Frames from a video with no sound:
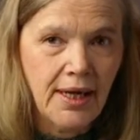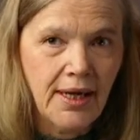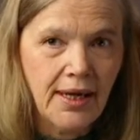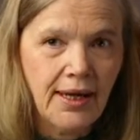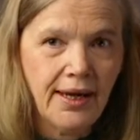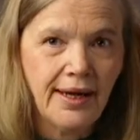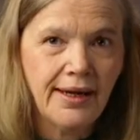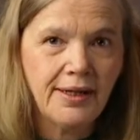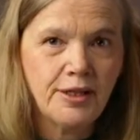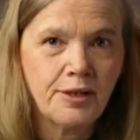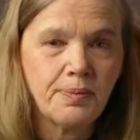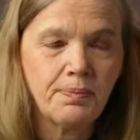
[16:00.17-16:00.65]

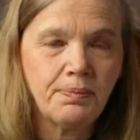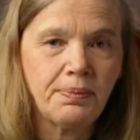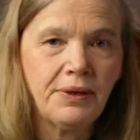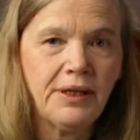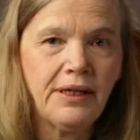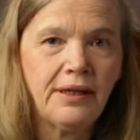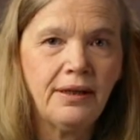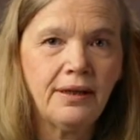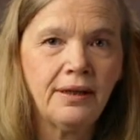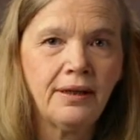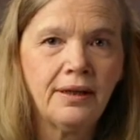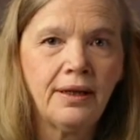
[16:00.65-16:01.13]
has
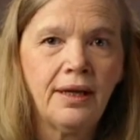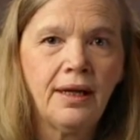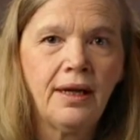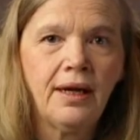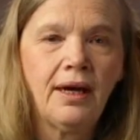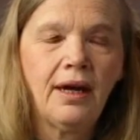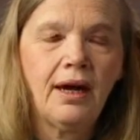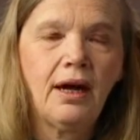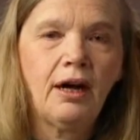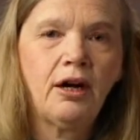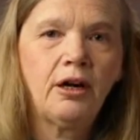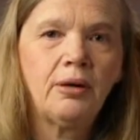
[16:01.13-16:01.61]
been
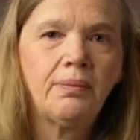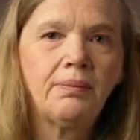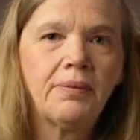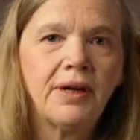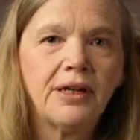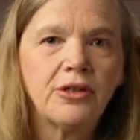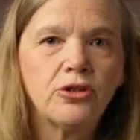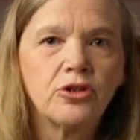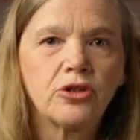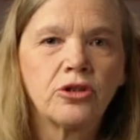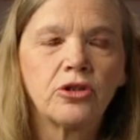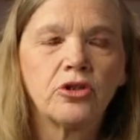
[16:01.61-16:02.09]
how
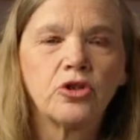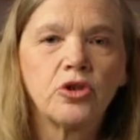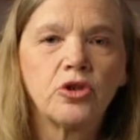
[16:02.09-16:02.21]
much the